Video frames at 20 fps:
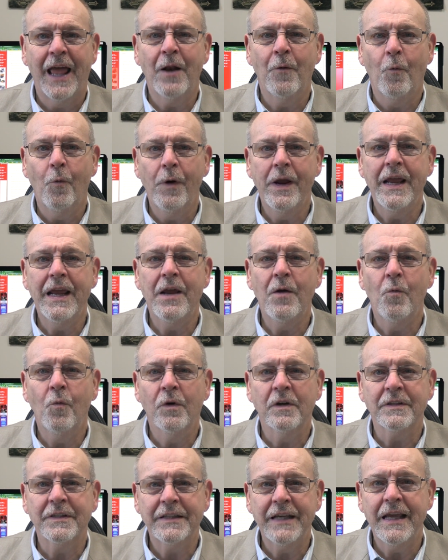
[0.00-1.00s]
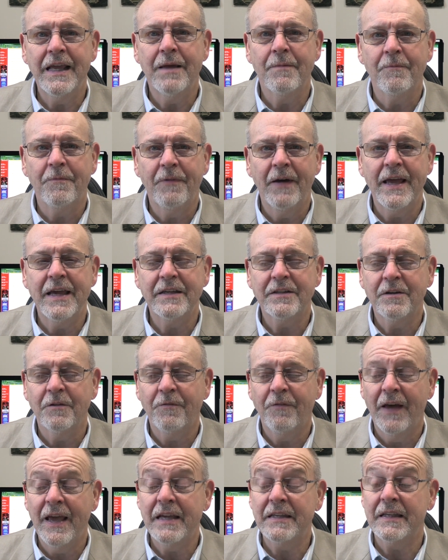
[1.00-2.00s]
and we will see Him face to
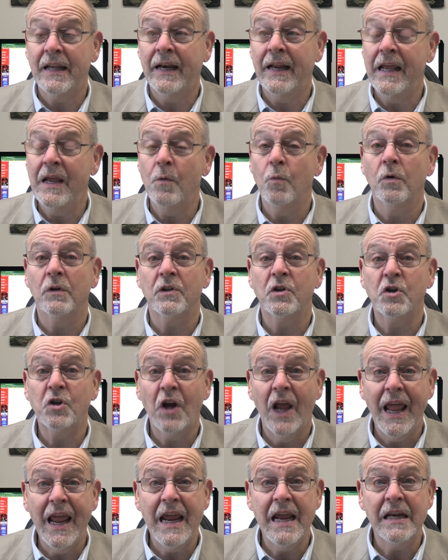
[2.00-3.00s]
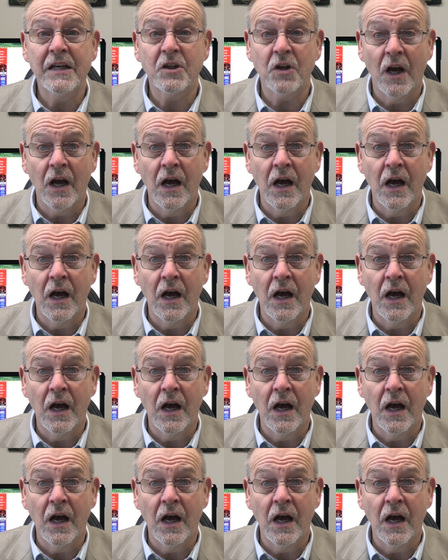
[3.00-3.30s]
face and He will change